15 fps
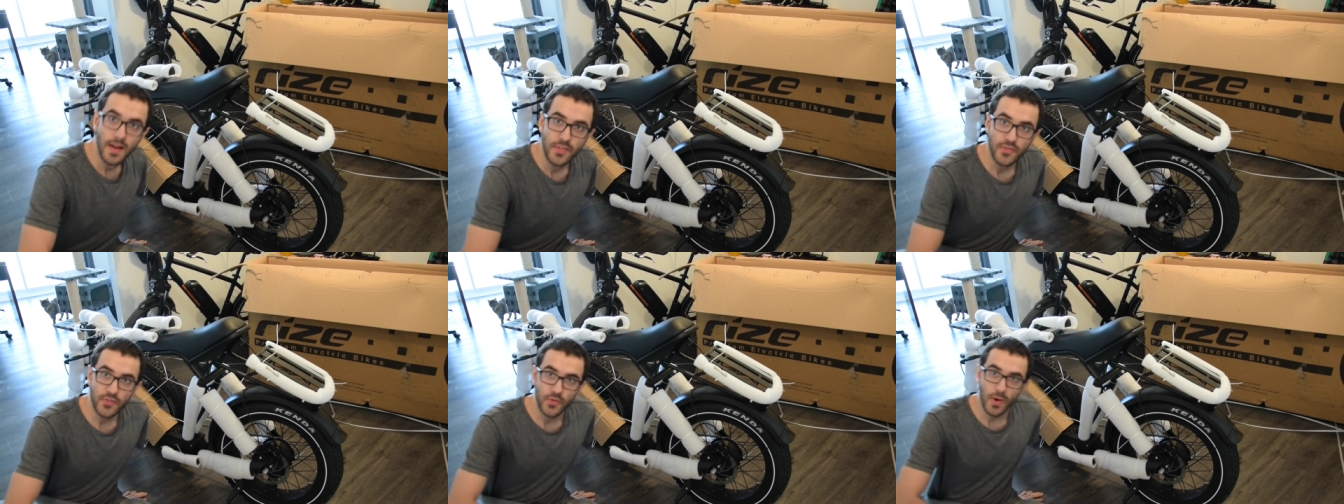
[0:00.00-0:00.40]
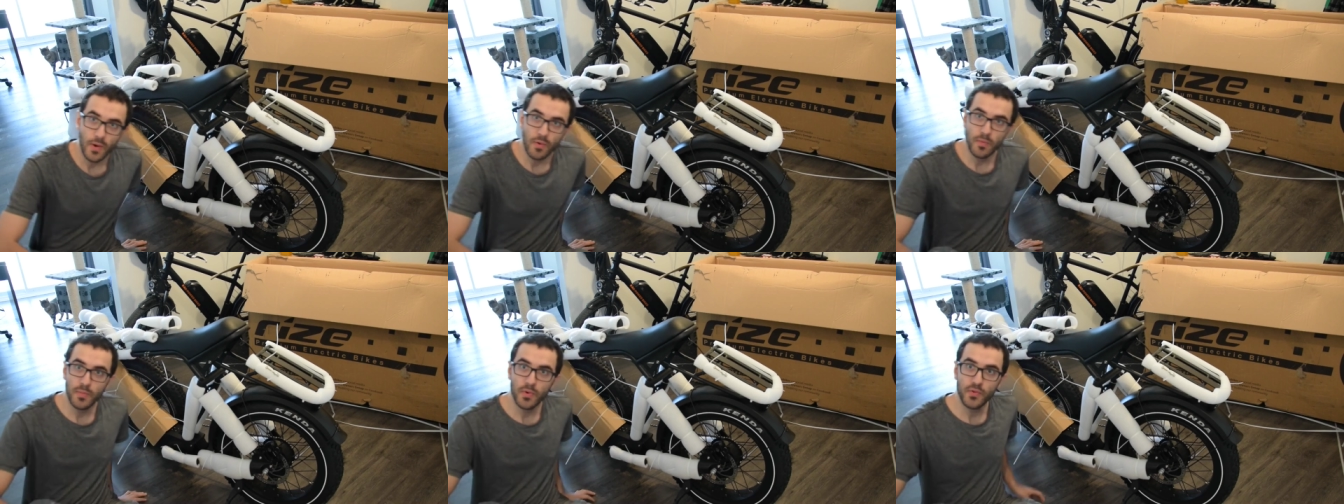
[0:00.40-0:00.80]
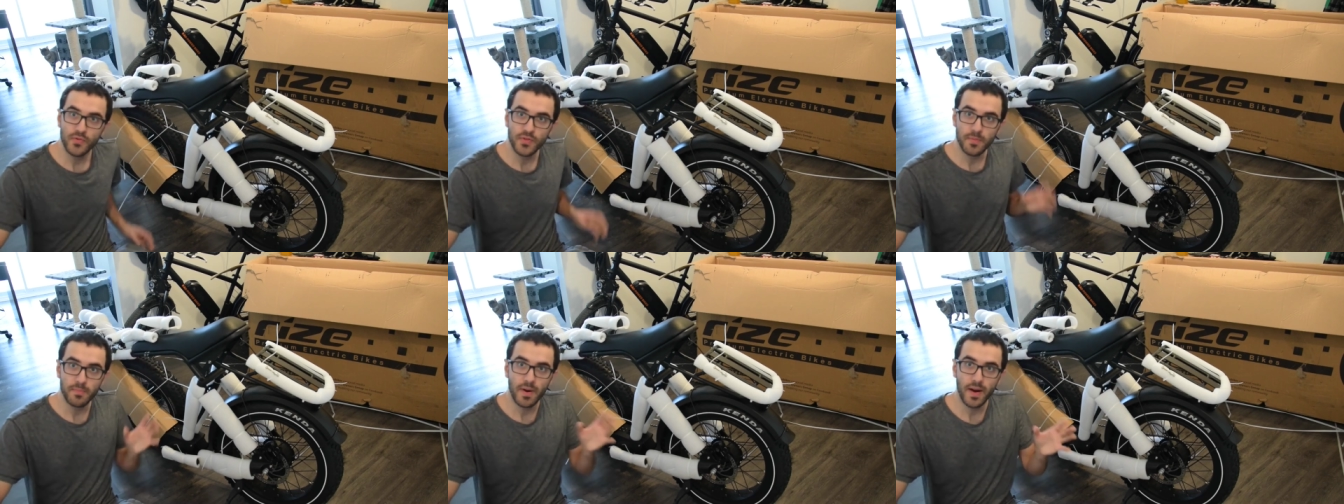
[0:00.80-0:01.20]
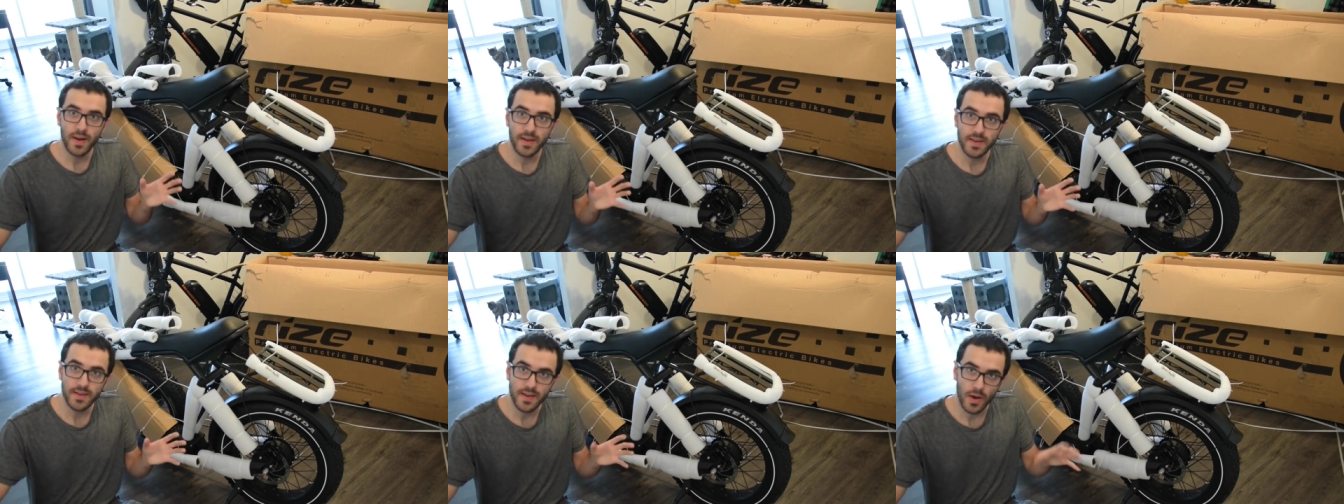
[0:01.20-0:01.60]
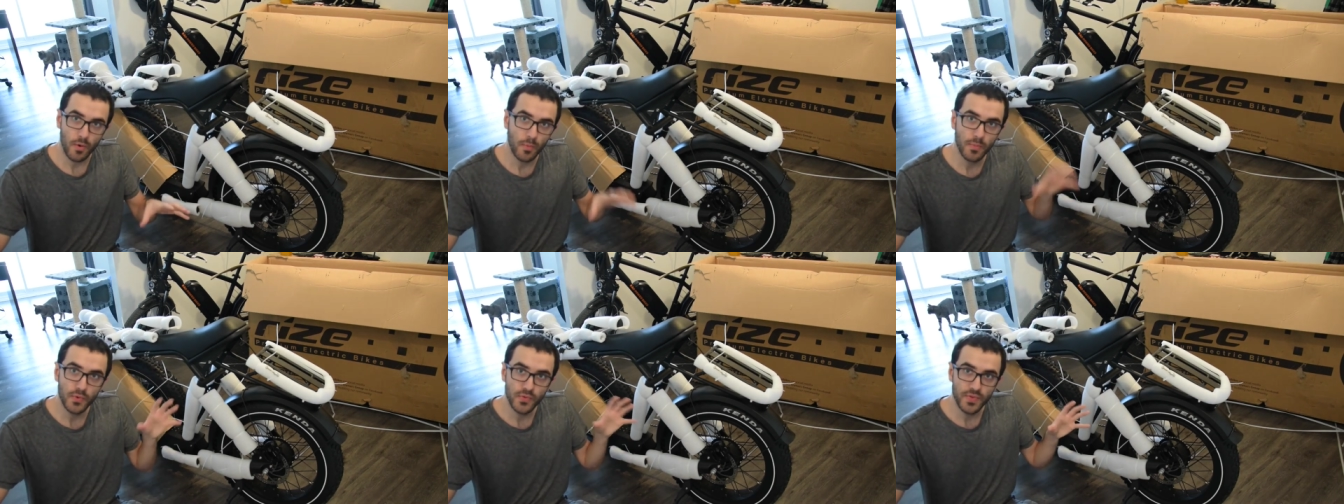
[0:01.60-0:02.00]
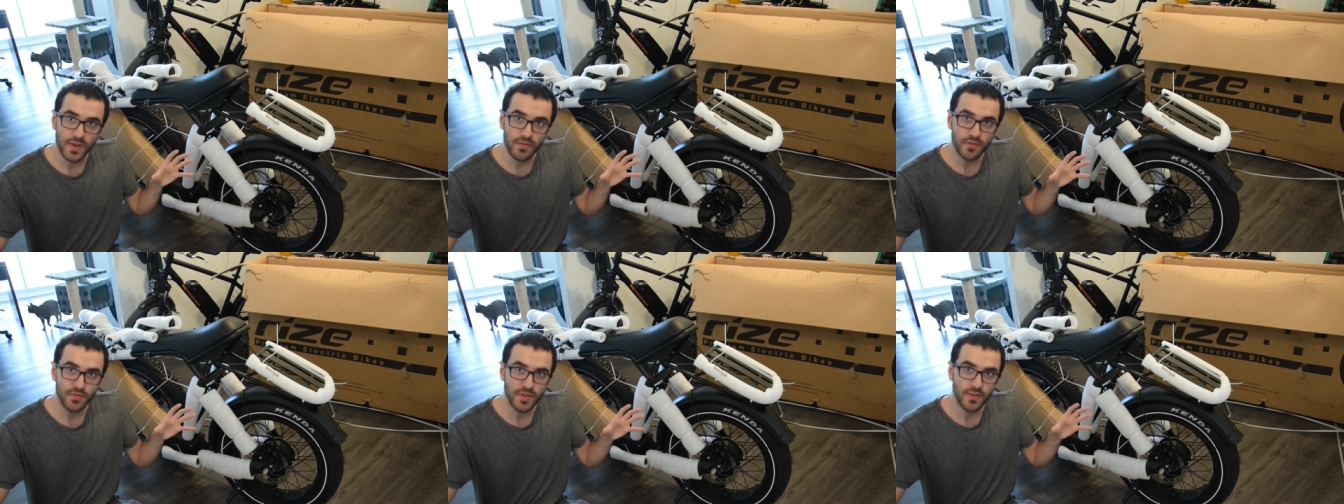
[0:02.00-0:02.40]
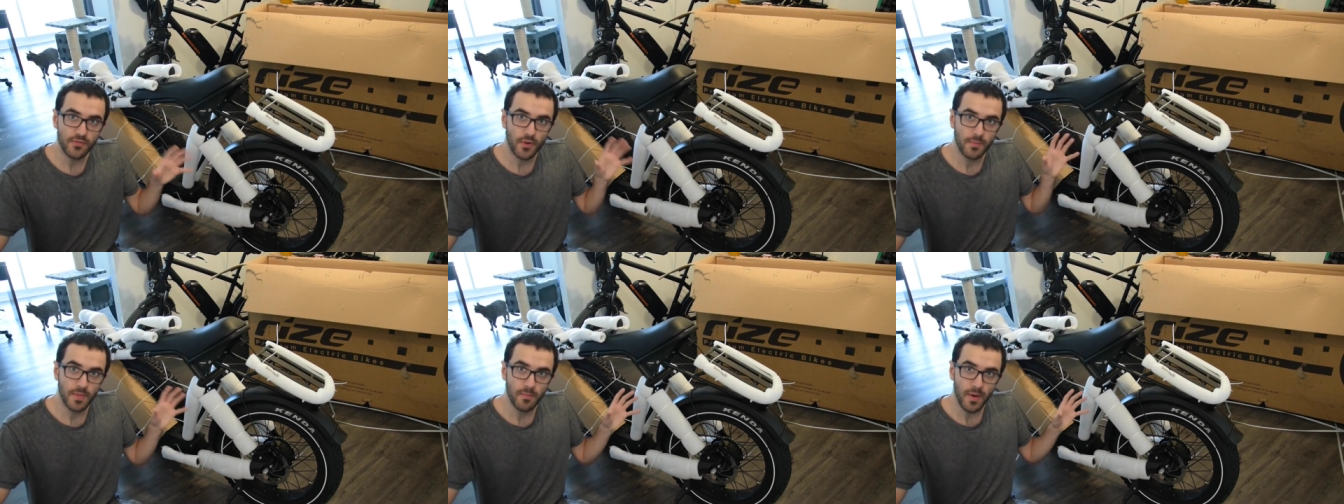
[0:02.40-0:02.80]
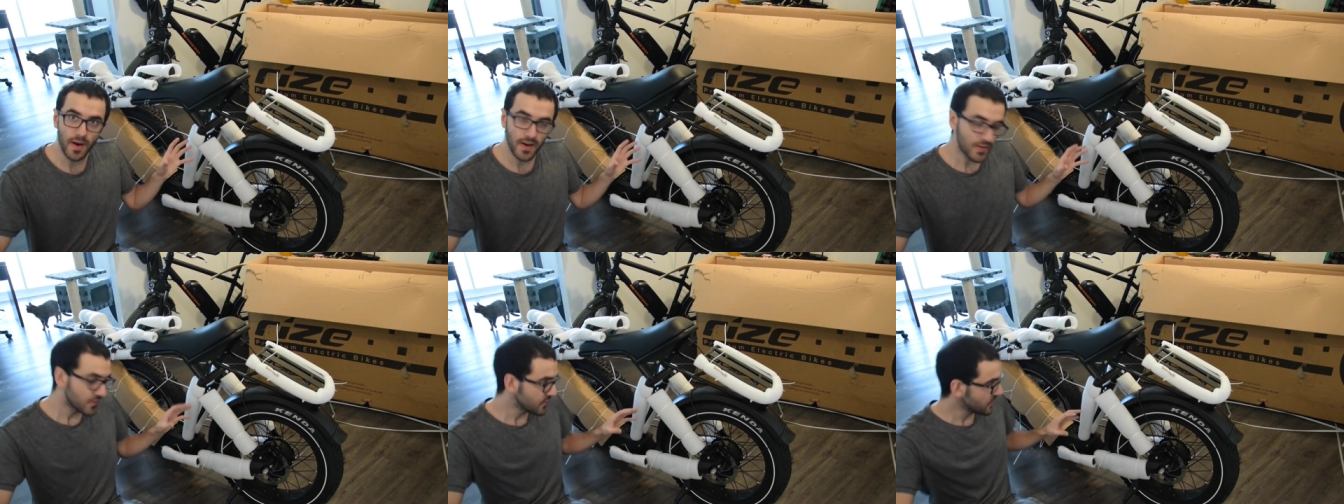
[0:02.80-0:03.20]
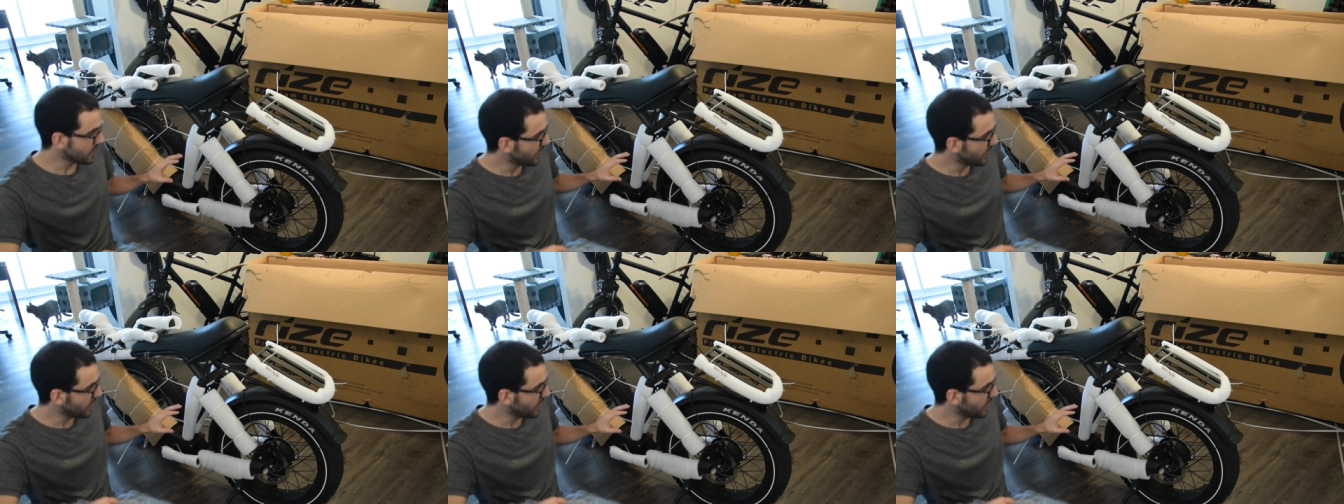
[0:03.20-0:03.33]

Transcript: And so I removed the bike, I removed everything from the box